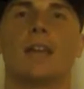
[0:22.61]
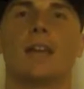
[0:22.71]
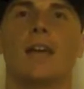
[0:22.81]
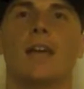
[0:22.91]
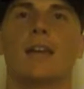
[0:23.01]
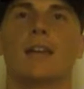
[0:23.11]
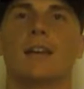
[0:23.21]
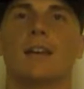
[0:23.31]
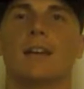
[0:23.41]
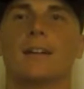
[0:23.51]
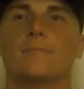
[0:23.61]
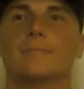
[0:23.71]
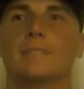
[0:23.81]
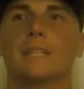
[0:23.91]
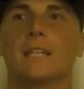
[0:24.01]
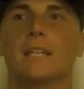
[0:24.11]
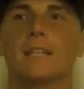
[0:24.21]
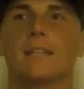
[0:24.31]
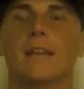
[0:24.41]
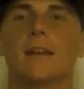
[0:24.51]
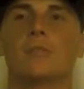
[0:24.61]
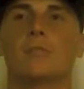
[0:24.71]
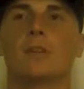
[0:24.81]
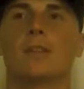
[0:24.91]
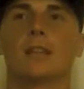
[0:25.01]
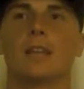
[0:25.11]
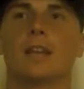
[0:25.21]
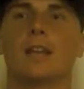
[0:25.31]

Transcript: and that was one thing.